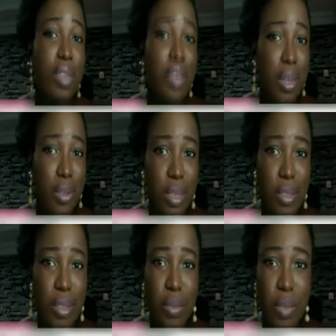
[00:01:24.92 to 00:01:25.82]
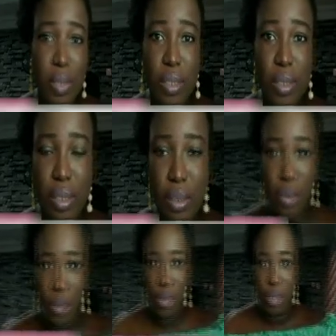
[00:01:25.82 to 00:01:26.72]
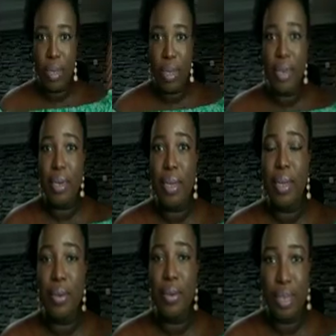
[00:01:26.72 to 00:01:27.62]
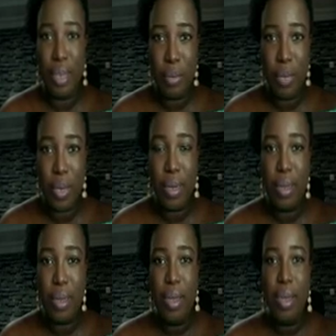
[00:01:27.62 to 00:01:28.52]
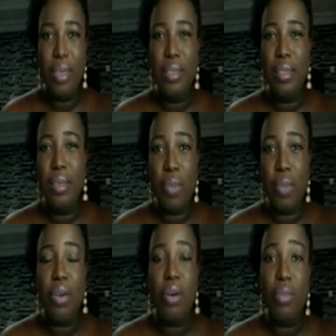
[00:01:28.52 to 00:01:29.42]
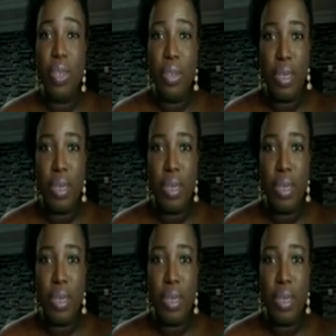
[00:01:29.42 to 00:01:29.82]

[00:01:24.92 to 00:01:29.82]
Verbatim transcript: within its powers to ensure that the remaining girls are back. Tell us